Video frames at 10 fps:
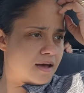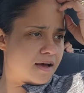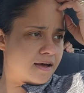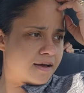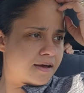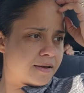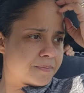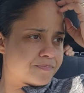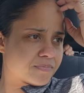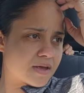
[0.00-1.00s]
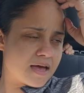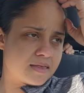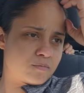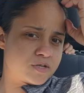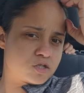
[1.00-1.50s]
And
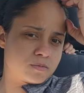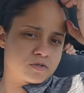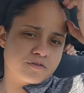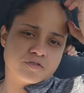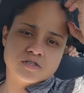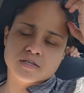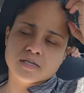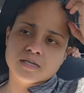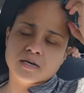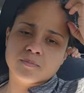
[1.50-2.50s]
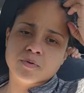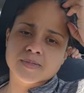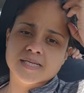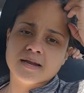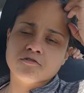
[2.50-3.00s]
then we stopped off because I
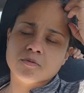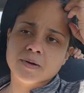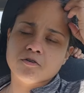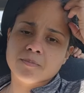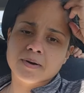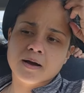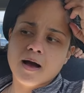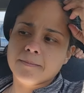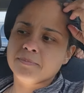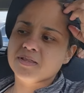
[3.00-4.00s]
promised Hannah I'd pick her up a cup,